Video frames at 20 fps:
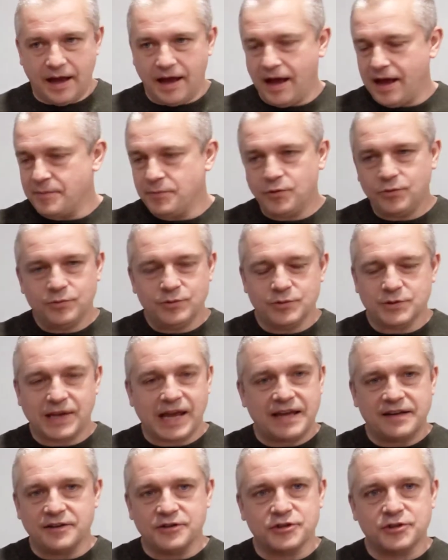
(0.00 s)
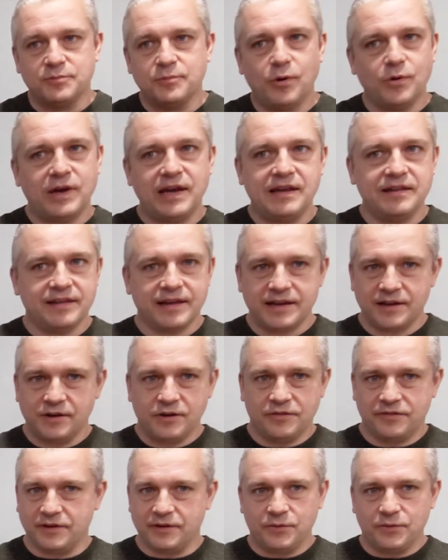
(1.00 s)
I'm almost getting a smoky thing
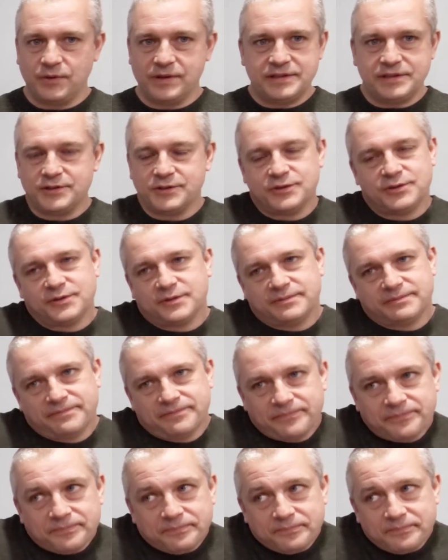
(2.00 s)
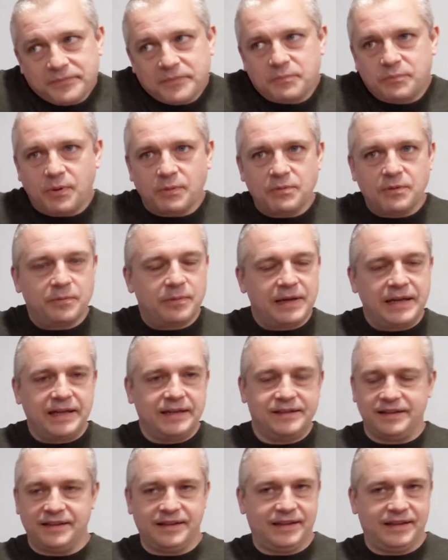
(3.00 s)
off it, which is probably